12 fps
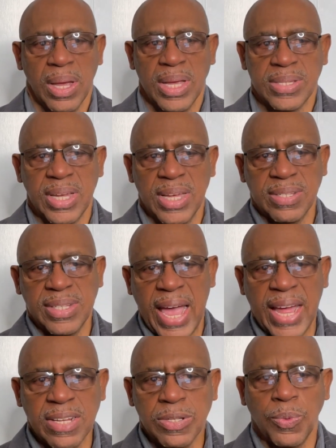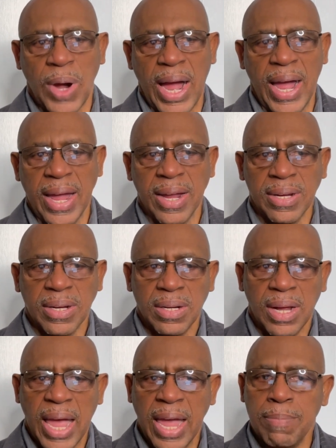It says, "That is why
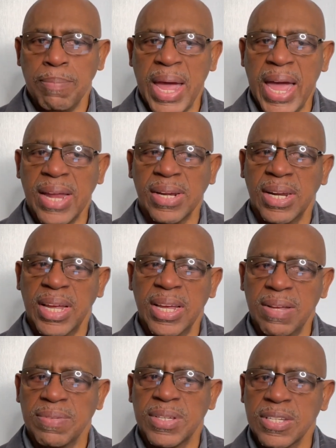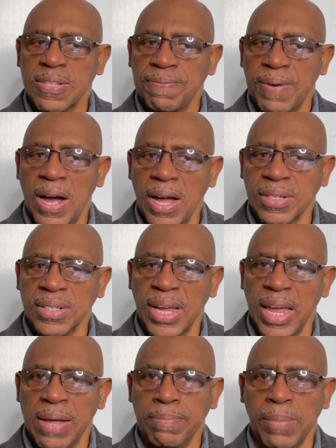a man leaves his father
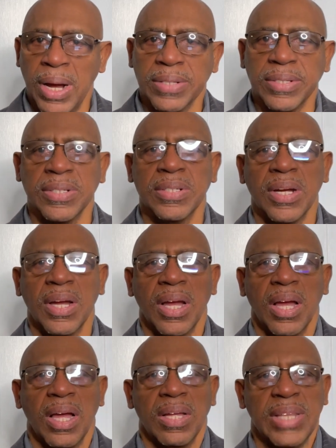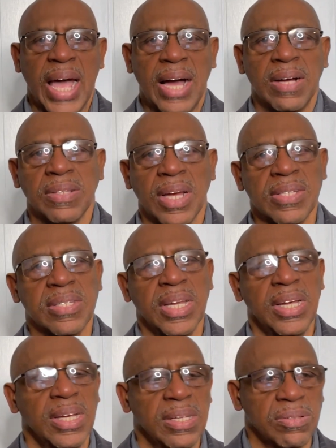and mother." Now, does
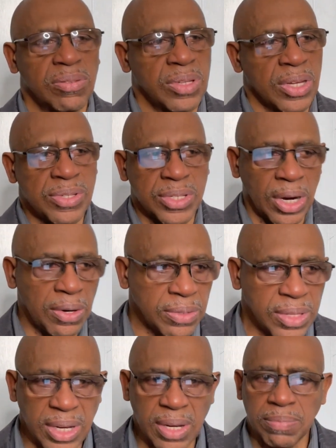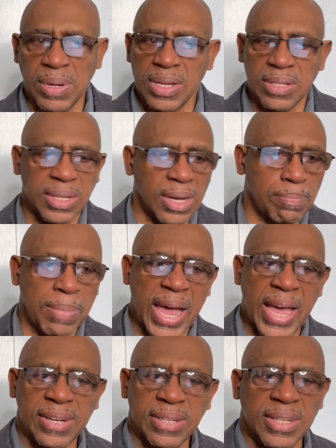he desert them? Does he
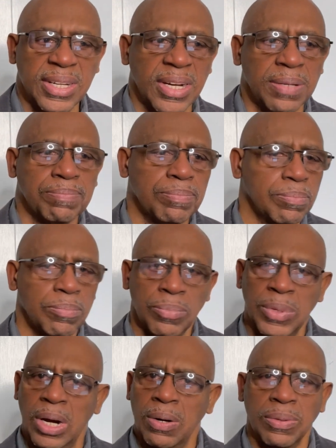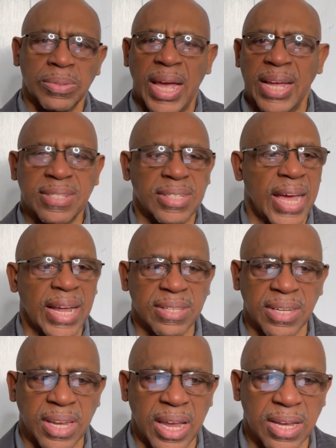abandon them? No, that's not
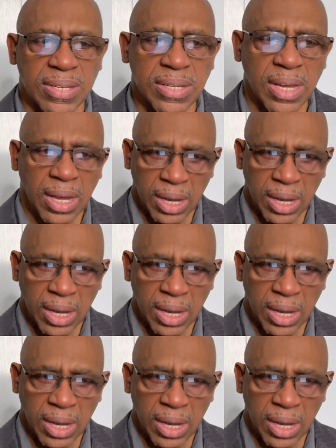the case.